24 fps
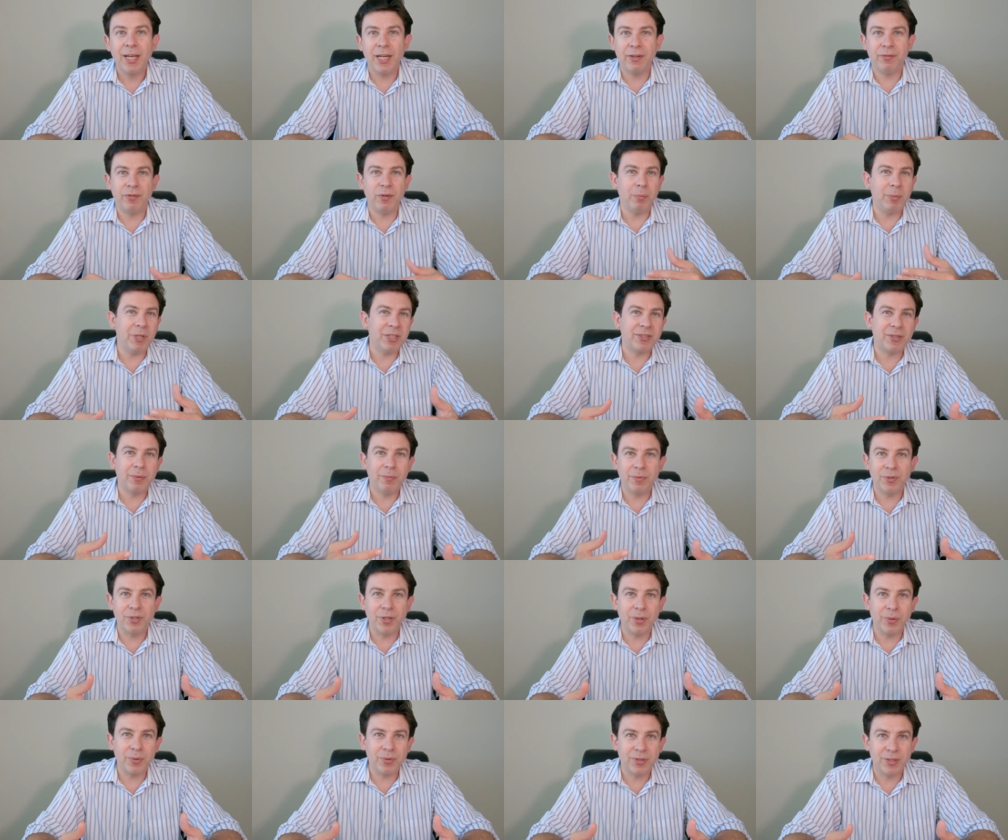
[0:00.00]
And if you miss a
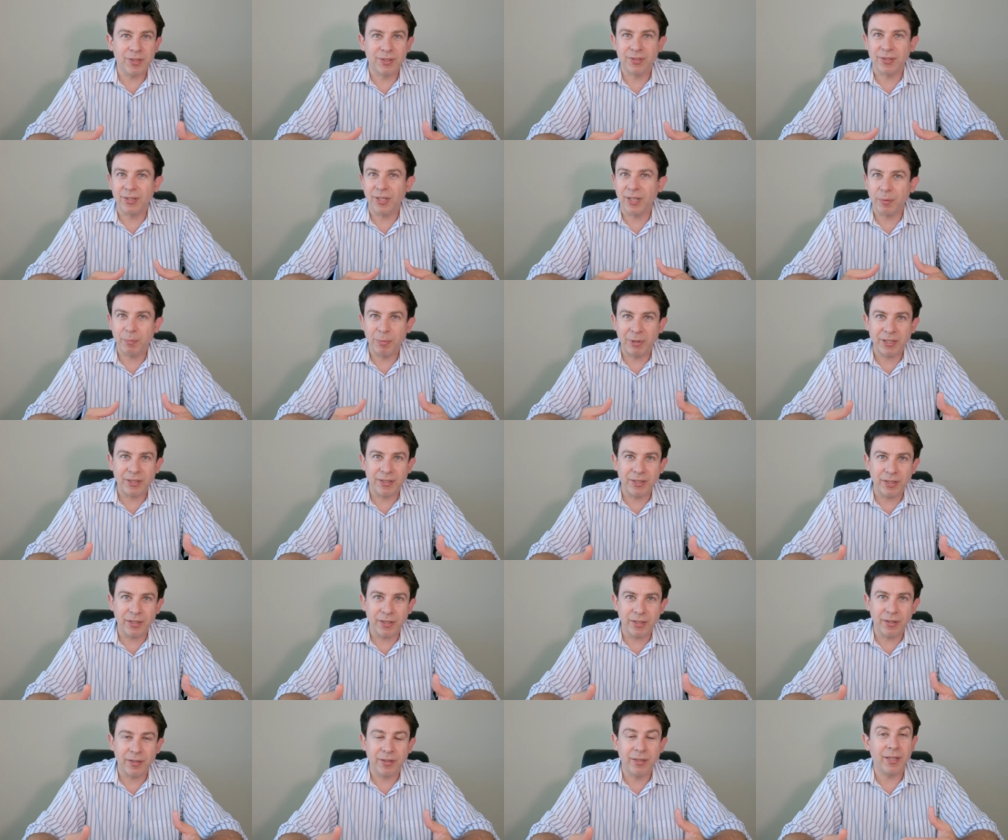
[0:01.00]
dose, it's not a big
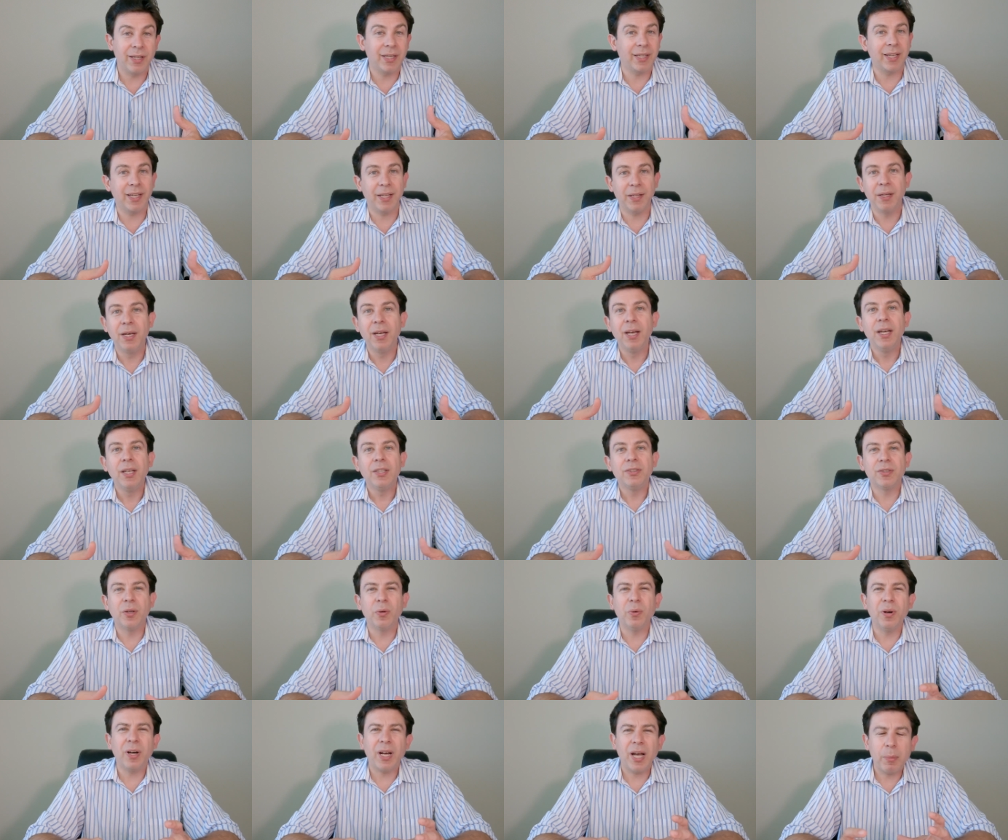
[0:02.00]
deal again.
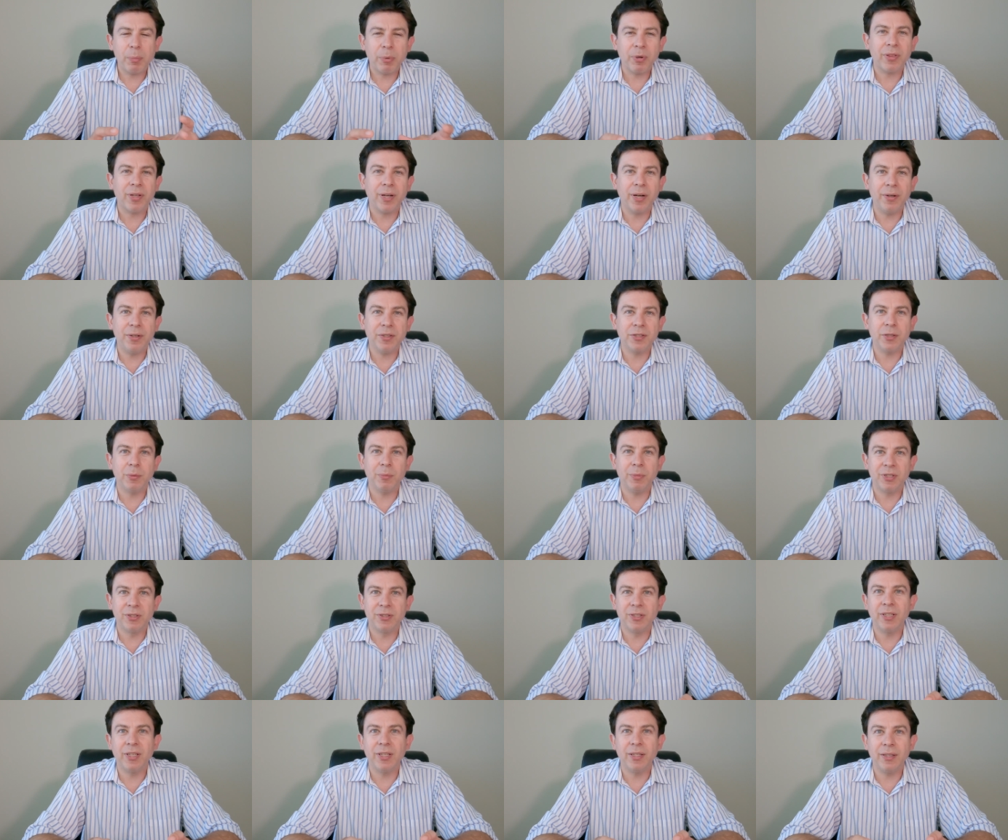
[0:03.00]
So hypothyroidism
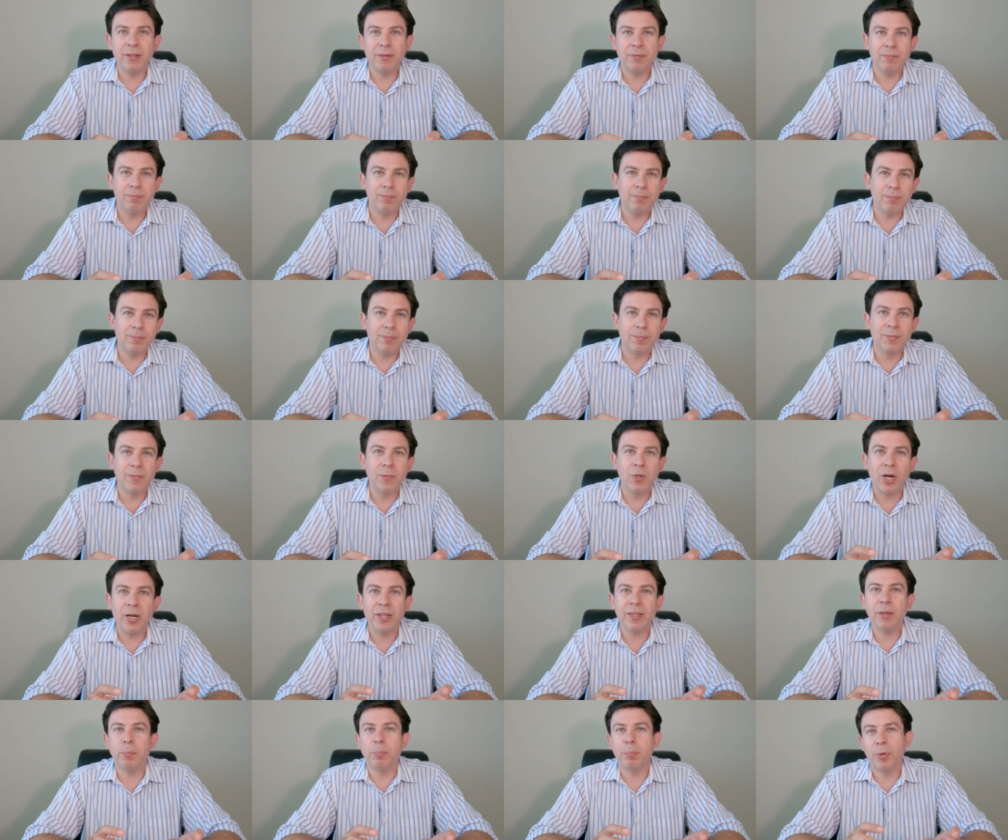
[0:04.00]
is still
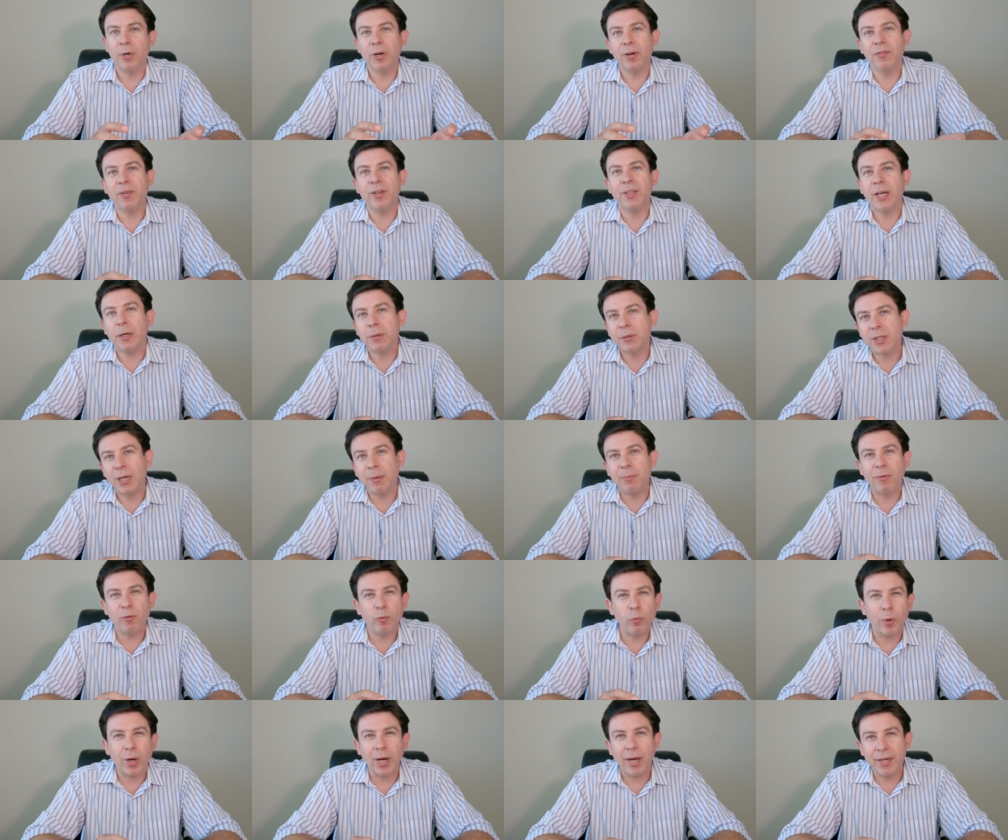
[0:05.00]
not the perfect outcome
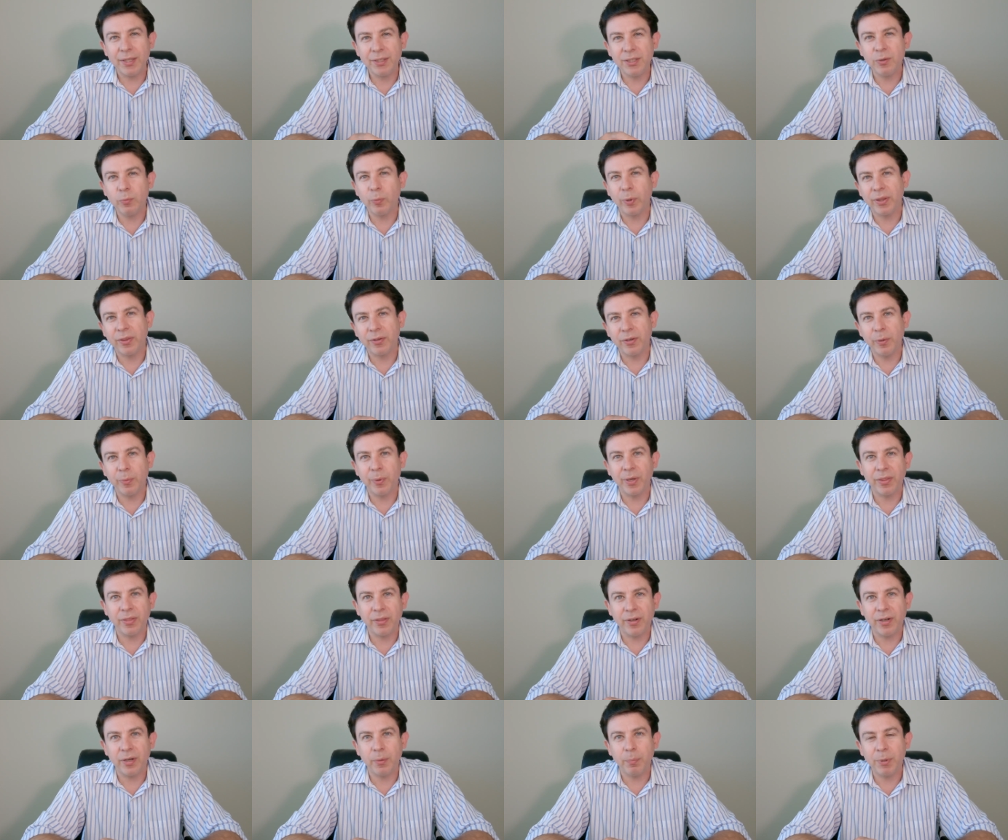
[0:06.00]
of iodine one
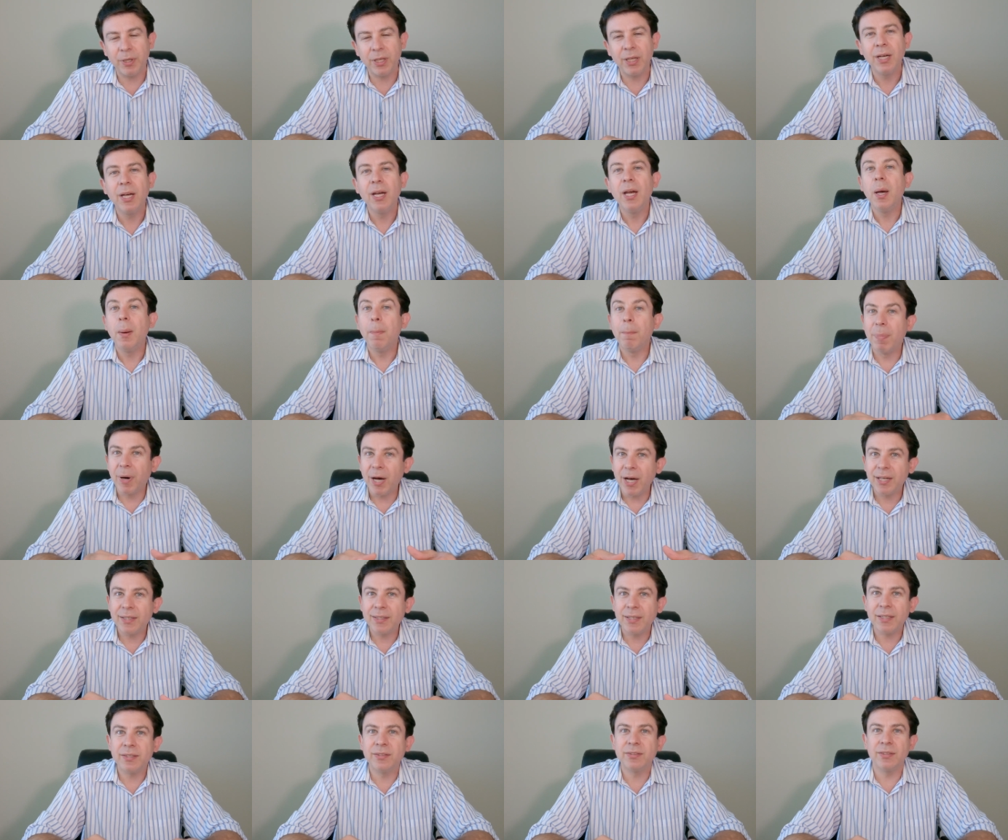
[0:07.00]
thirty-one therapy,
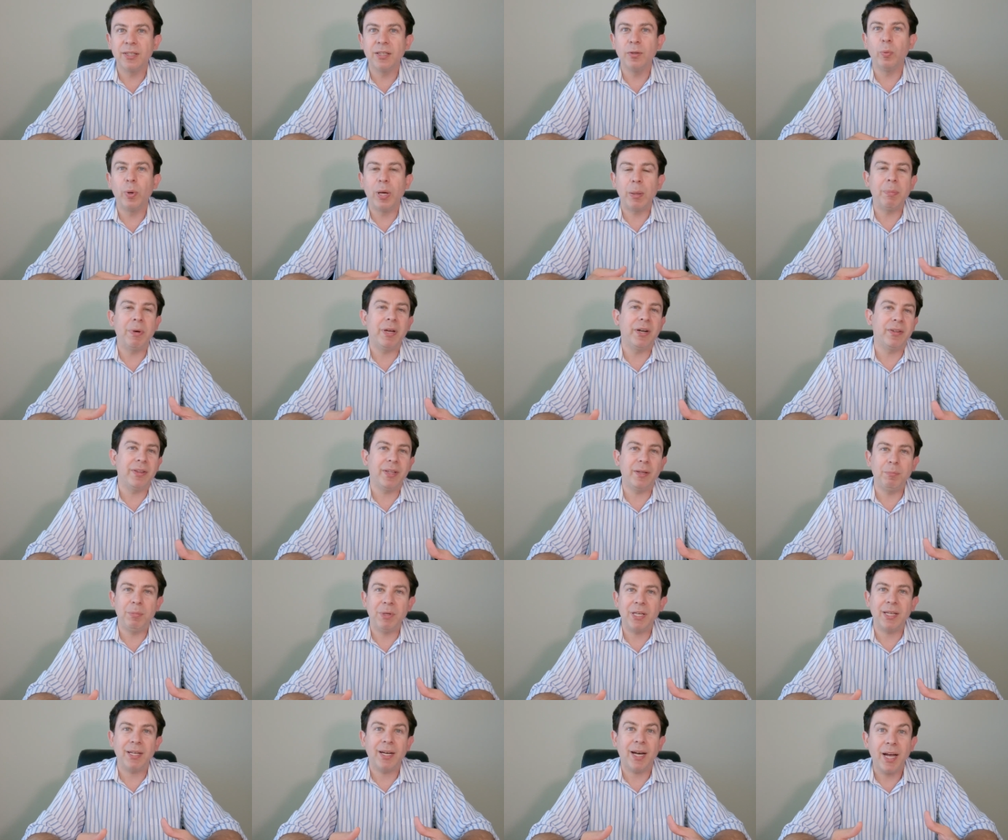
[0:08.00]
but it's still way better
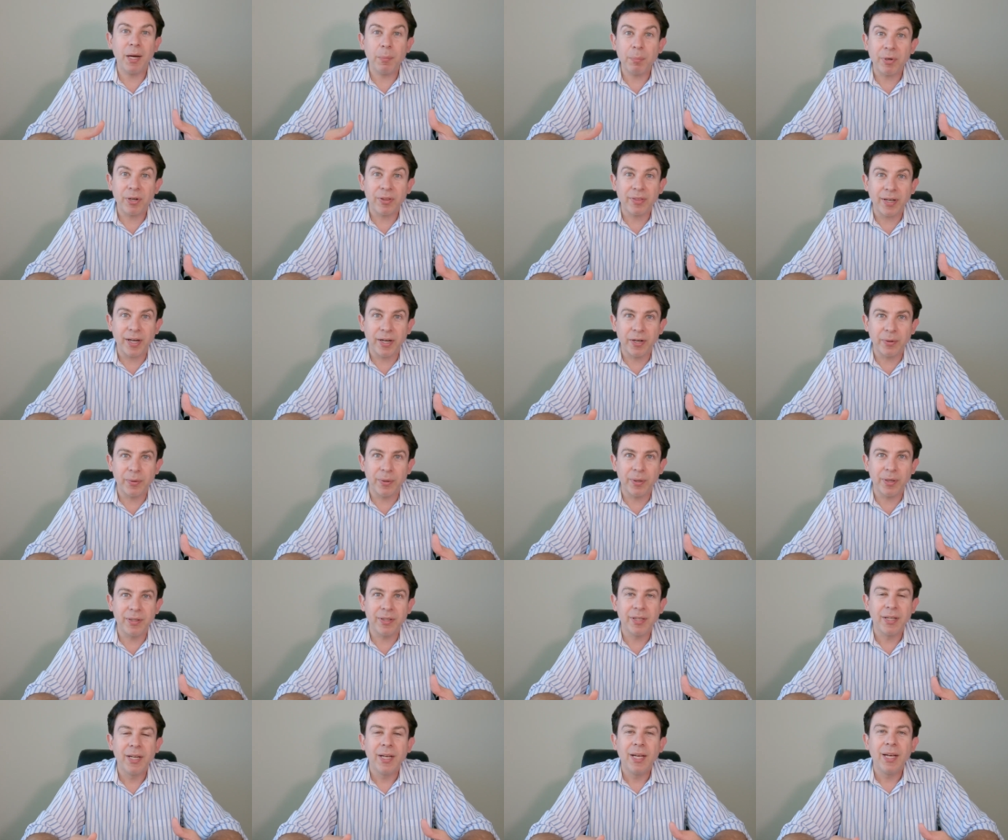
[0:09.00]
than being
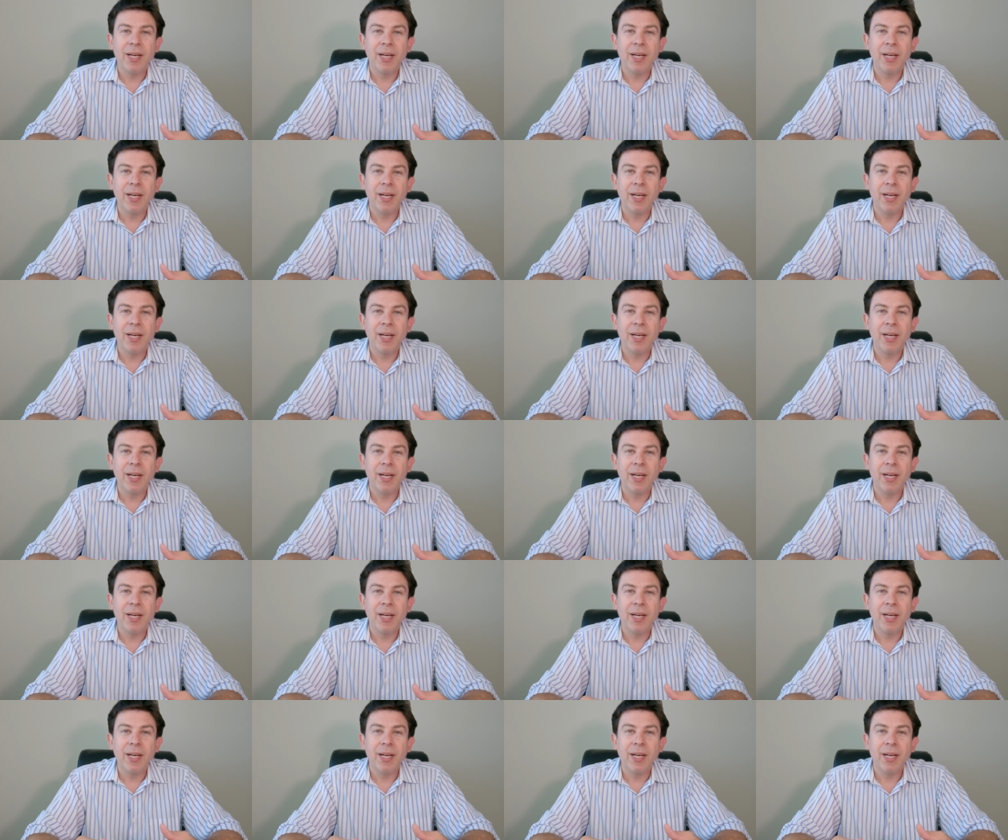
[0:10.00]
hyperthyroid,